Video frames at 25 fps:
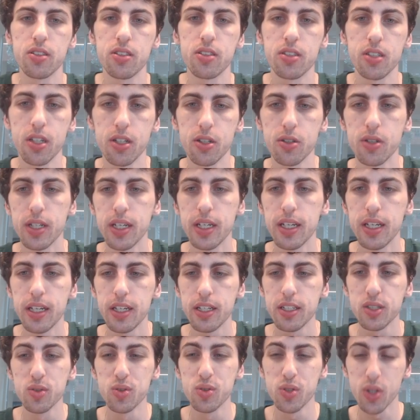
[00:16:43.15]
So
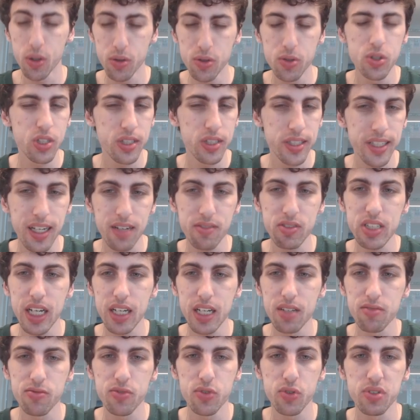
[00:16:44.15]
you don't usually have
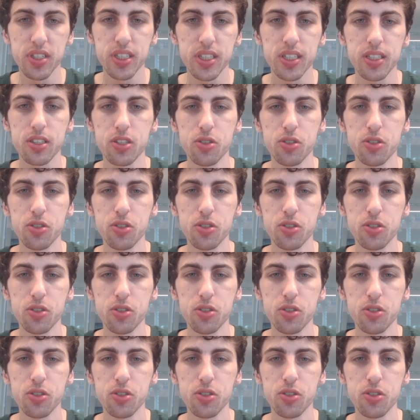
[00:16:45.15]
time for it.